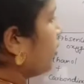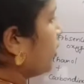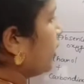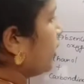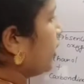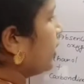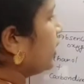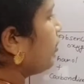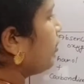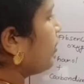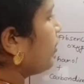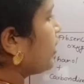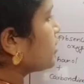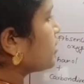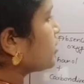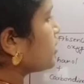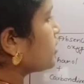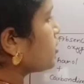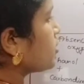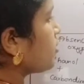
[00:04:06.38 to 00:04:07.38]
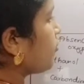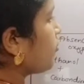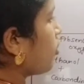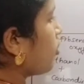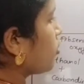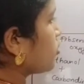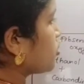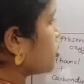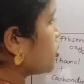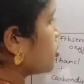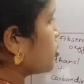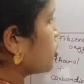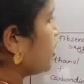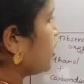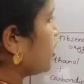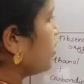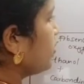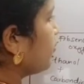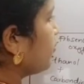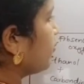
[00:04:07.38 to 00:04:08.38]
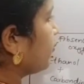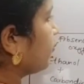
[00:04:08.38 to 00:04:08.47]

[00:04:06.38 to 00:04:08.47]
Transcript: In the presence of oxygen,